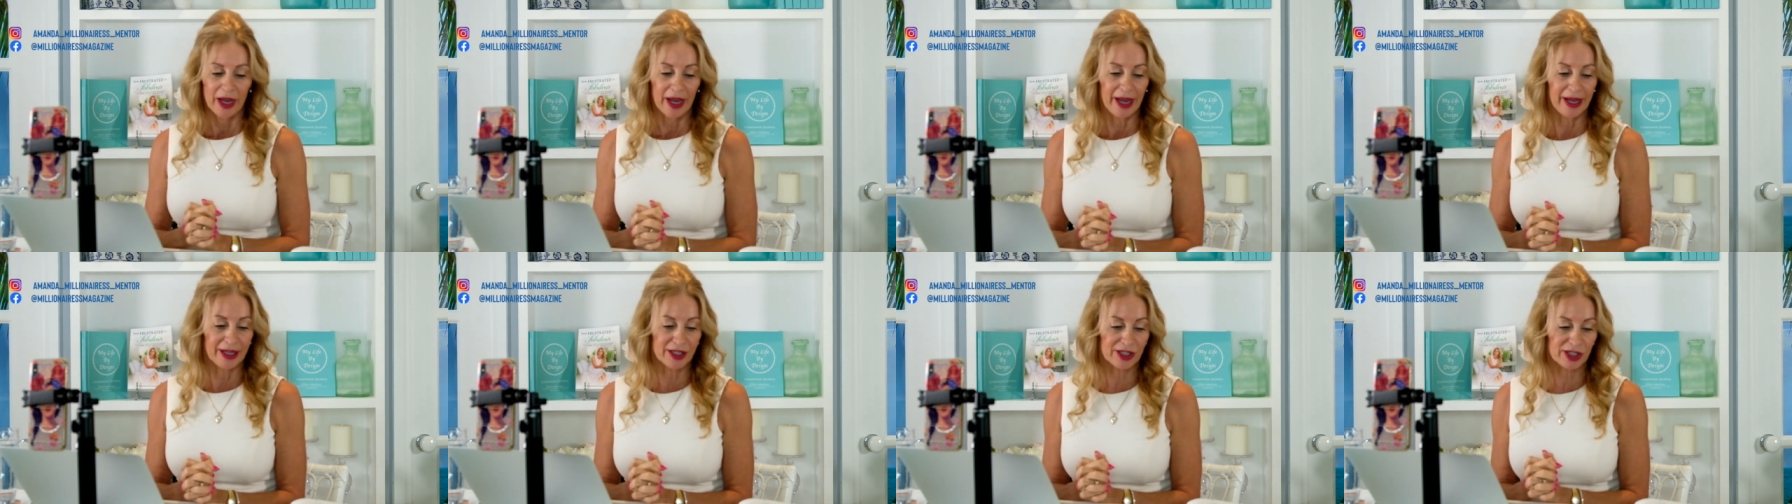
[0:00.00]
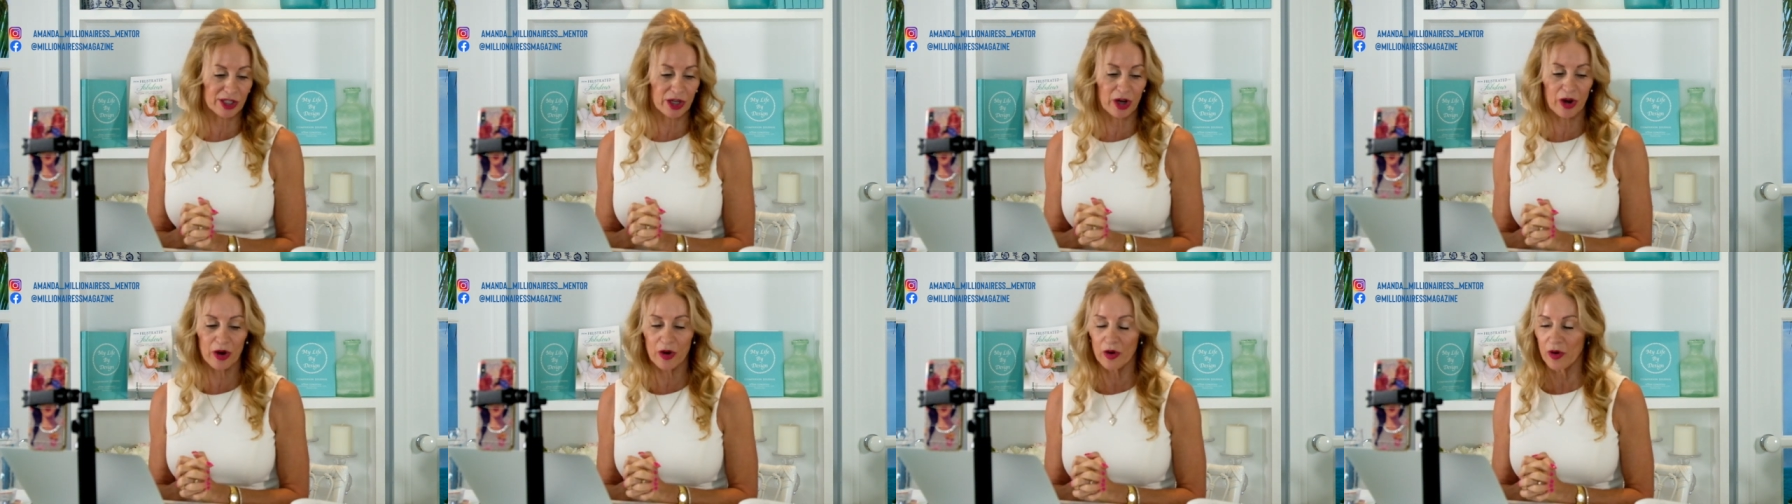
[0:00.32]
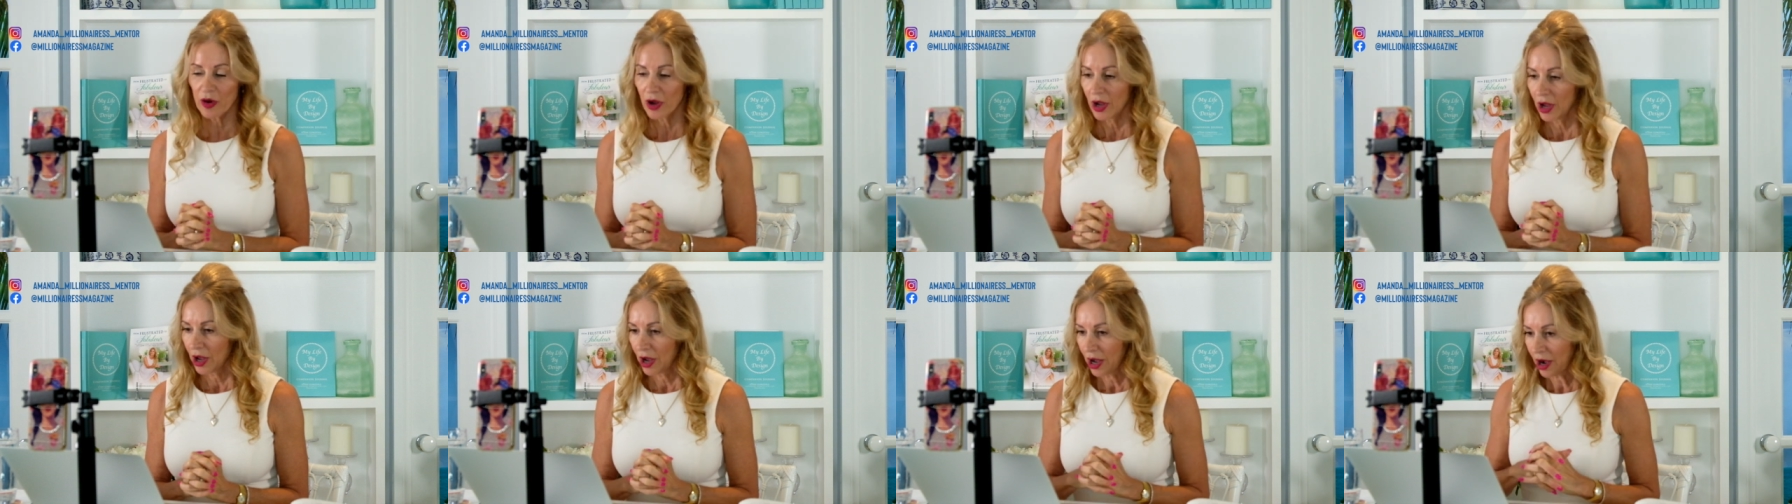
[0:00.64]
And
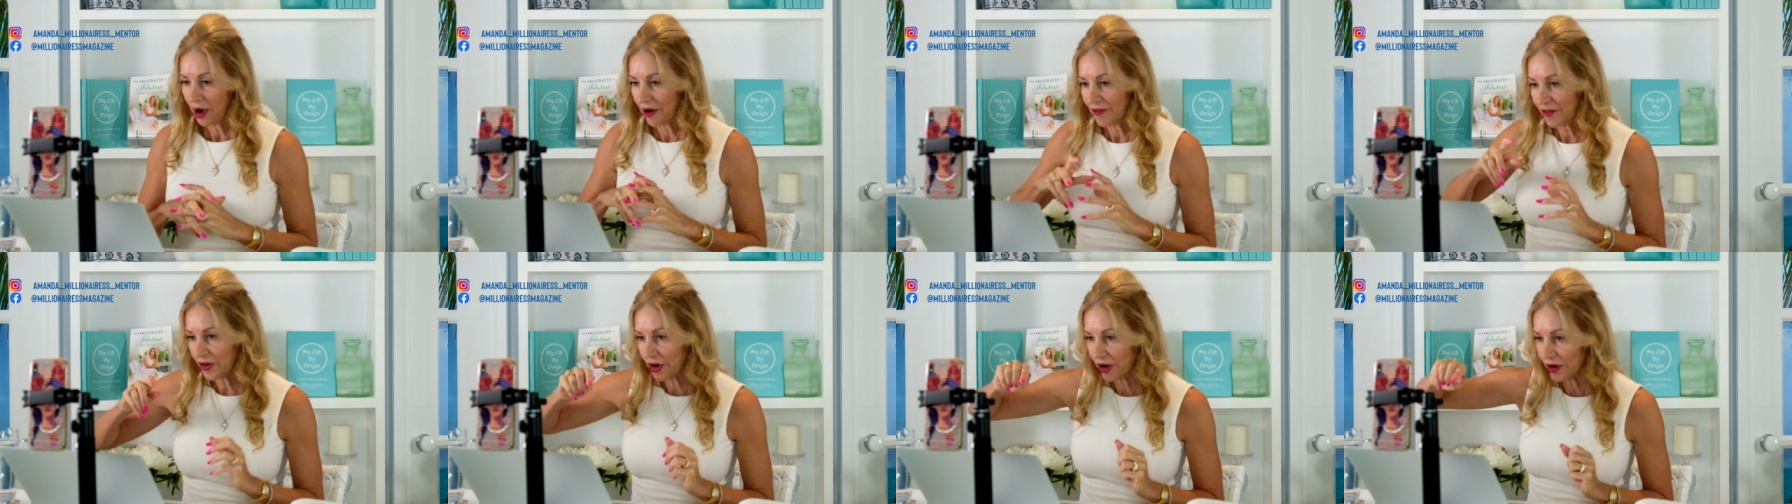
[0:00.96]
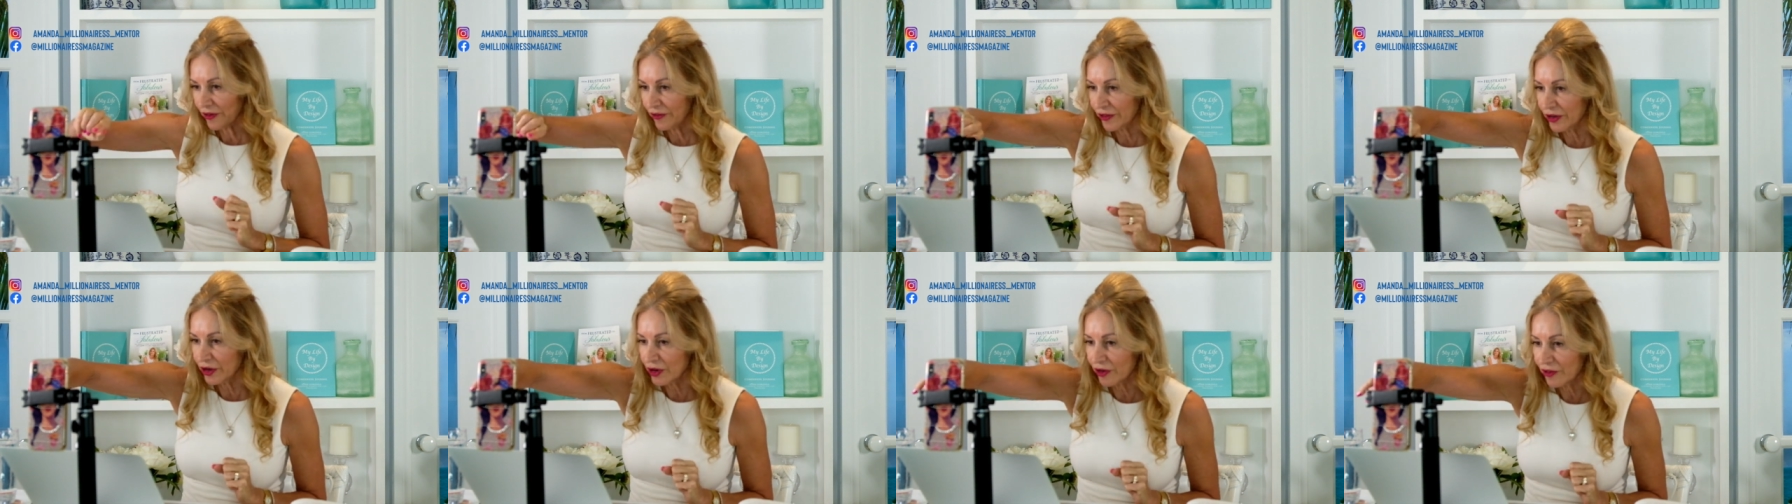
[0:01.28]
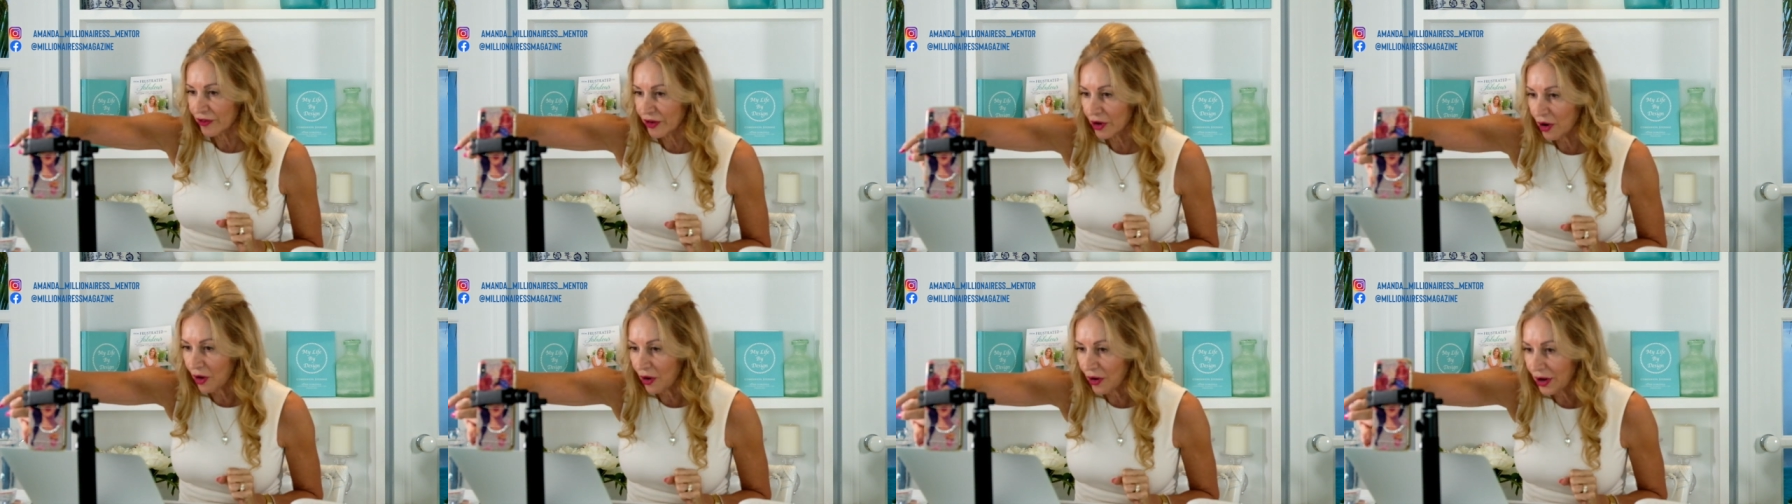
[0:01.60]
so I've got a few
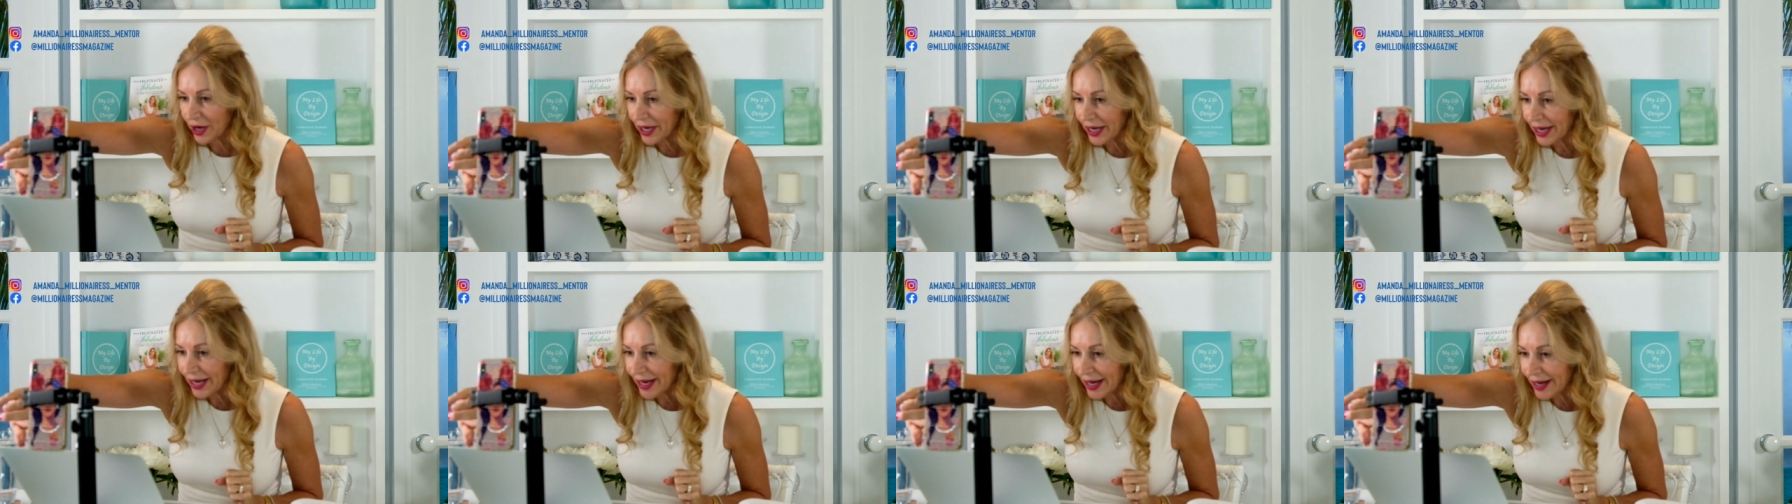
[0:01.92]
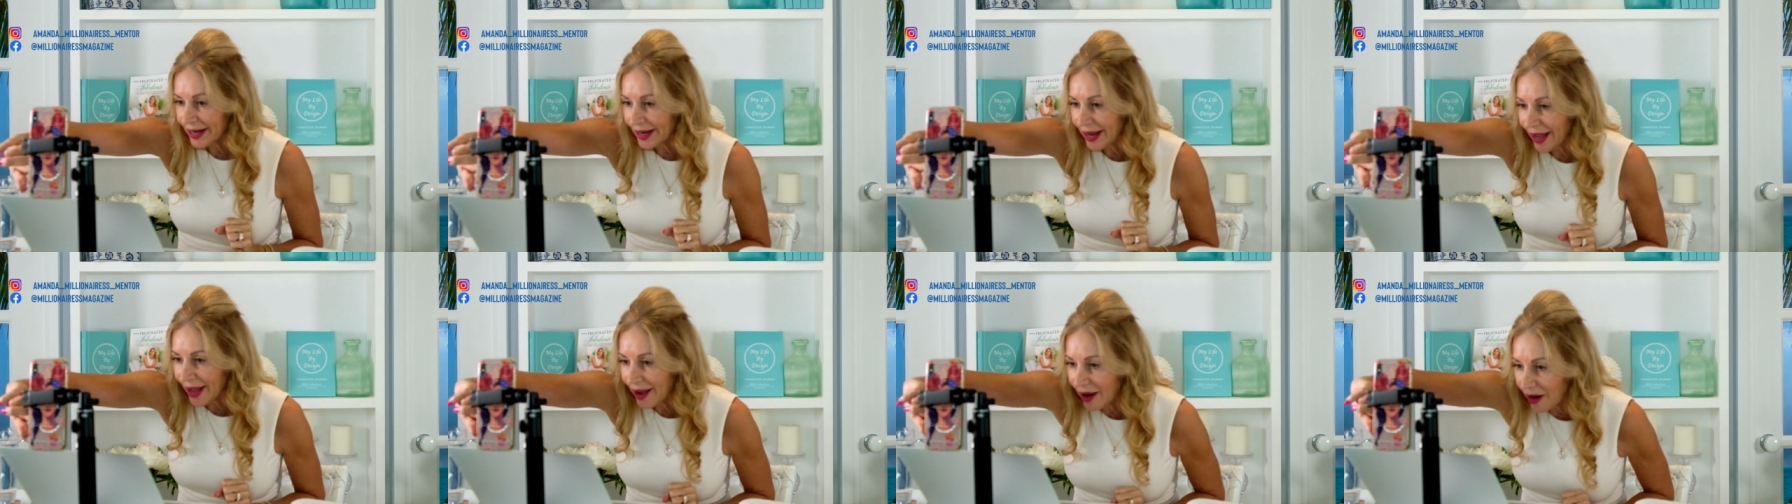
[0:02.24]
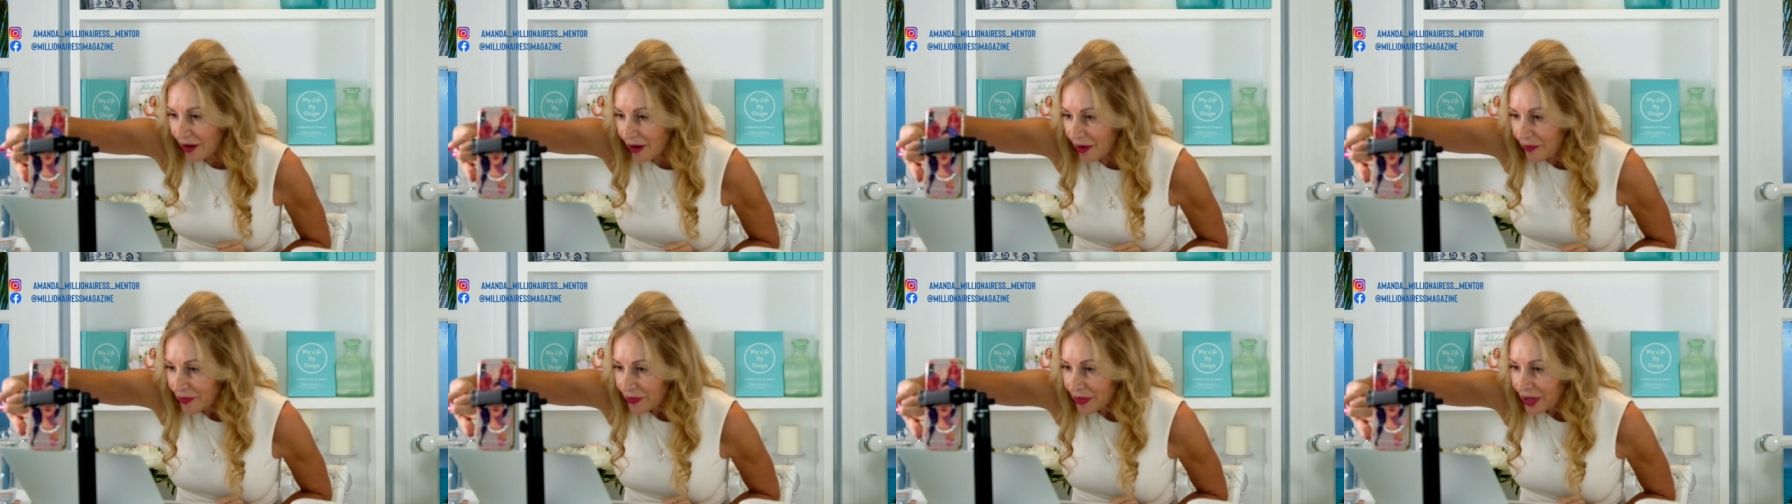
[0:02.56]
of you on here
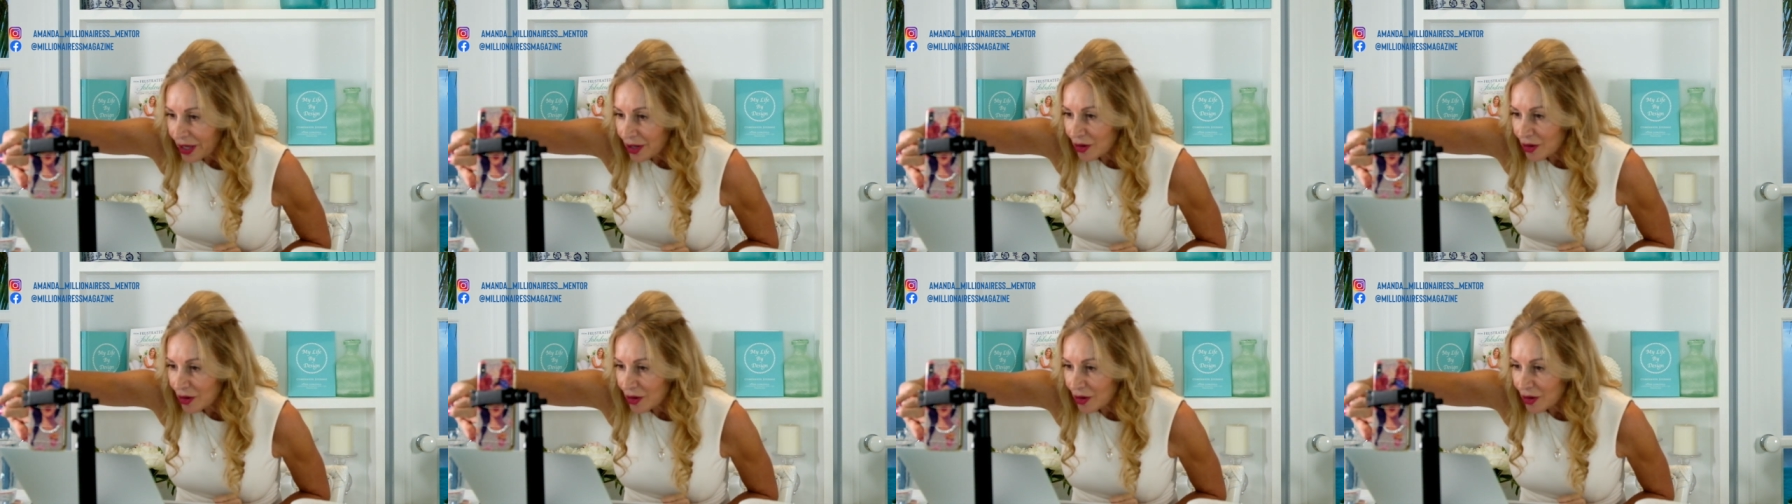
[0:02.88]
now.